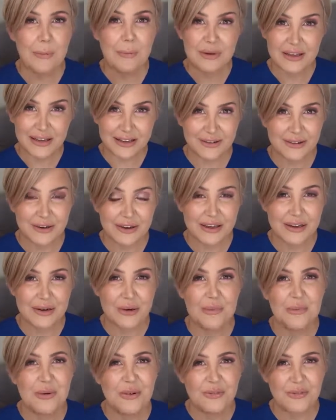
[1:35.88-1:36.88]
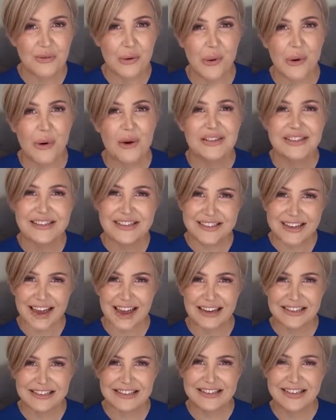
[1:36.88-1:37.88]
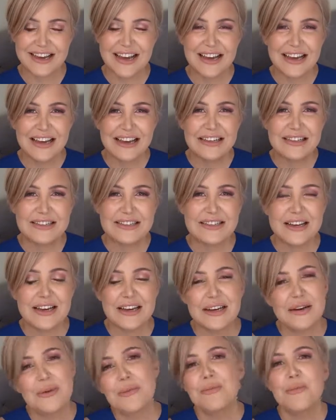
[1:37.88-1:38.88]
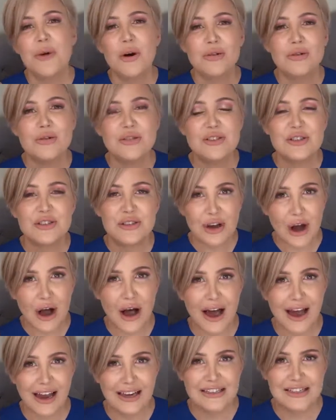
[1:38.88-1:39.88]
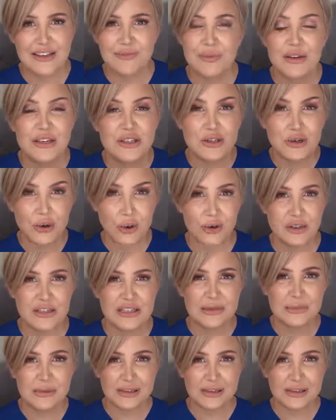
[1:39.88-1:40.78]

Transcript: period before sex. See, most guys have been taught to